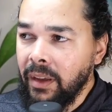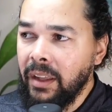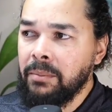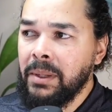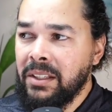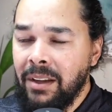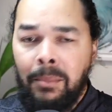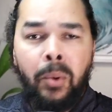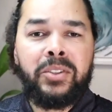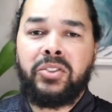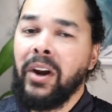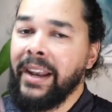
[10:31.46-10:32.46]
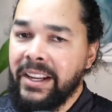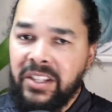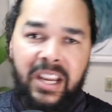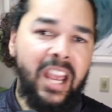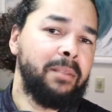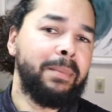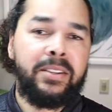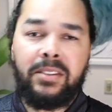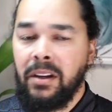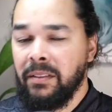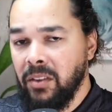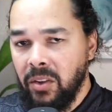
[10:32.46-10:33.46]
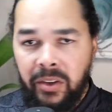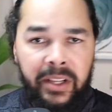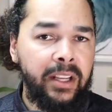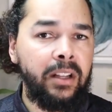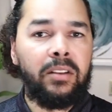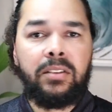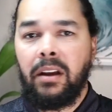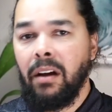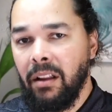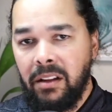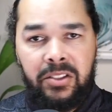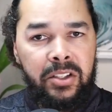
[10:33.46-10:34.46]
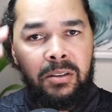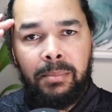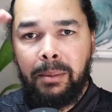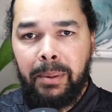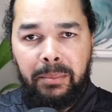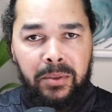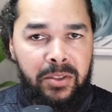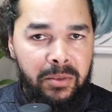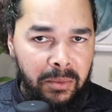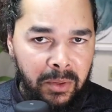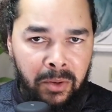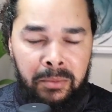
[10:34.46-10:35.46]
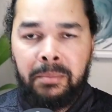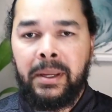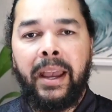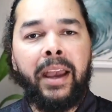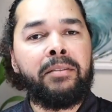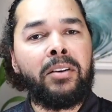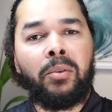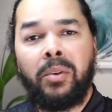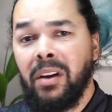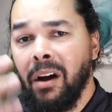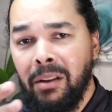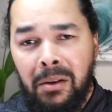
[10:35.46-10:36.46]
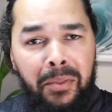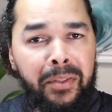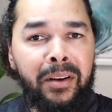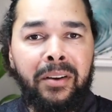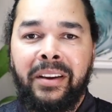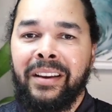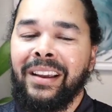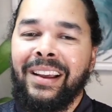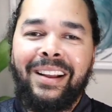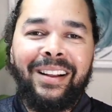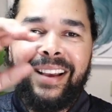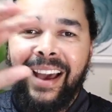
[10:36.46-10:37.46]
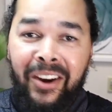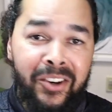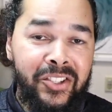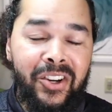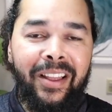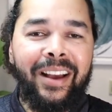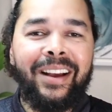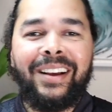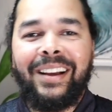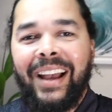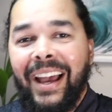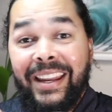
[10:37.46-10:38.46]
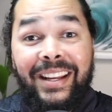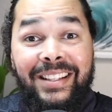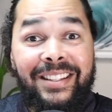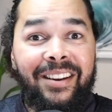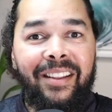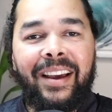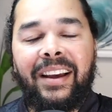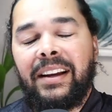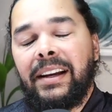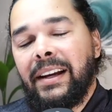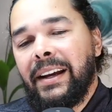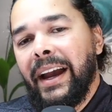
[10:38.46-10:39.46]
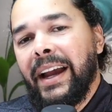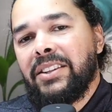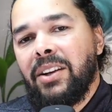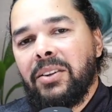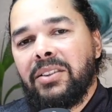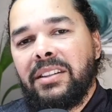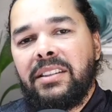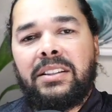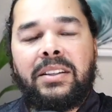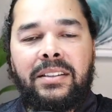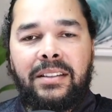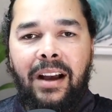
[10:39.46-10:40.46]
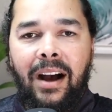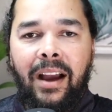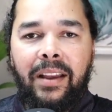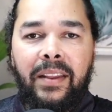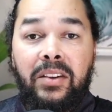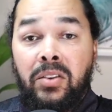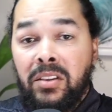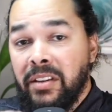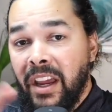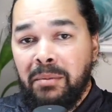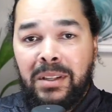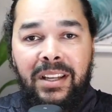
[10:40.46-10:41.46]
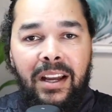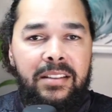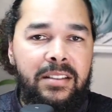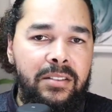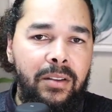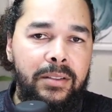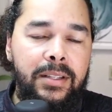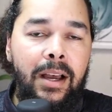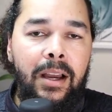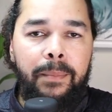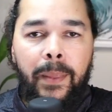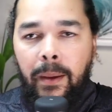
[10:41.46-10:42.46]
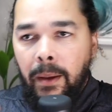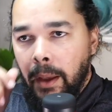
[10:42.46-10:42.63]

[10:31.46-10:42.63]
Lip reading: because I'm always trying to educate myself, learning psychology about people's human behavior with color theory, headers, and all that, headings and all that. And so I was listening to this guy, and they do these A/B testings all the time.